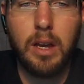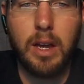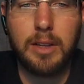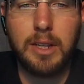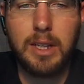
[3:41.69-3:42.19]

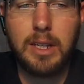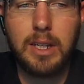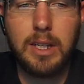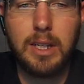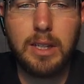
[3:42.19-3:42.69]
I
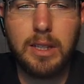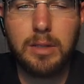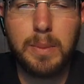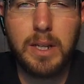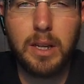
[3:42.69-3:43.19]
think in
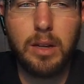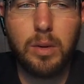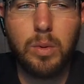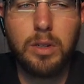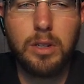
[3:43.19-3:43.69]
this
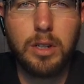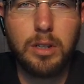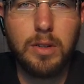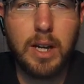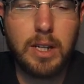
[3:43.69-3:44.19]
particular one you can
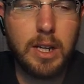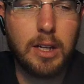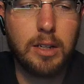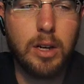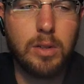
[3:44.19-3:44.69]
do
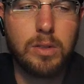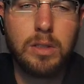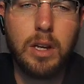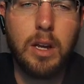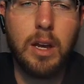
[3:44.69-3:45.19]
99
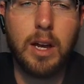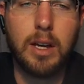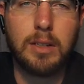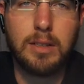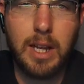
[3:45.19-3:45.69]
codes,
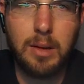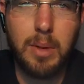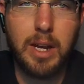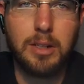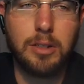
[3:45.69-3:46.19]
uh, 10
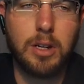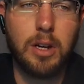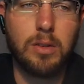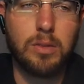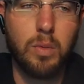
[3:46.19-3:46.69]
manager
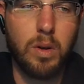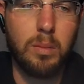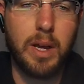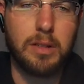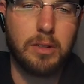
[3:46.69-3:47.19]
codes, one
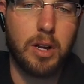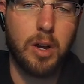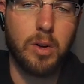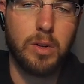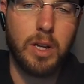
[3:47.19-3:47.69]
master
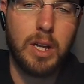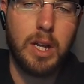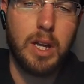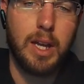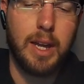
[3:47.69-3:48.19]
code,
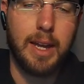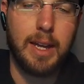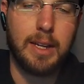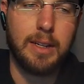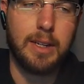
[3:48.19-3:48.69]

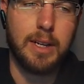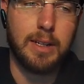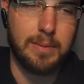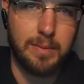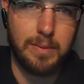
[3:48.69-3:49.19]
and
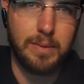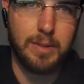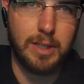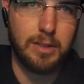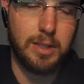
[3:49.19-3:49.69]
uh,
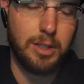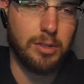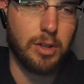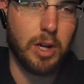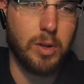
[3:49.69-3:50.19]
the, the
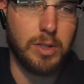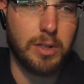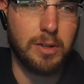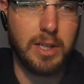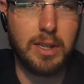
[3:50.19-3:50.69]
user codes
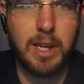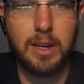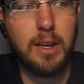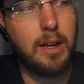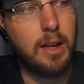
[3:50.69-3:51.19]
underneath that
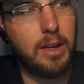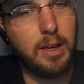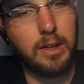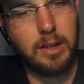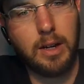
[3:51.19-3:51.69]

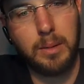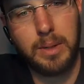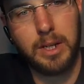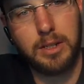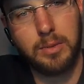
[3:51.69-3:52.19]
in
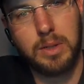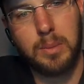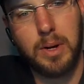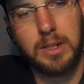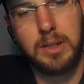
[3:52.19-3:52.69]
combination with the
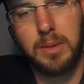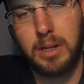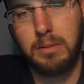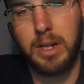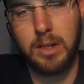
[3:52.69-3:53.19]

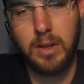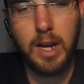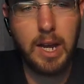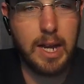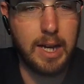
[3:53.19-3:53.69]
proximity reader.
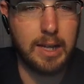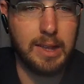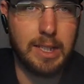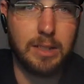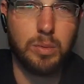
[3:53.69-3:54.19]
Uh,
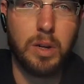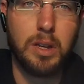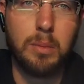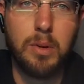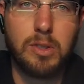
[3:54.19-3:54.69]
this is one
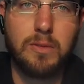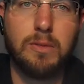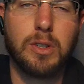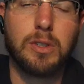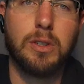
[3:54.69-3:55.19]
of the most
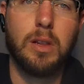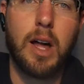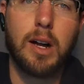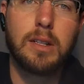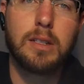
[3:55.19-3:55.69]
versatile
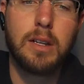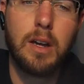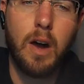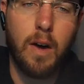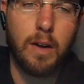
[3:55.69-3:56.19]
locks
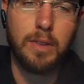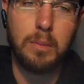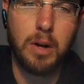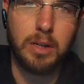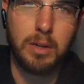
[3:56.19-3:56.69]
on the
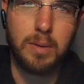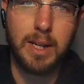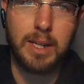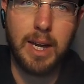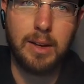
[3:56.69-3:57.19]
market
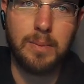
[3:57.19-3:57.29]
right now.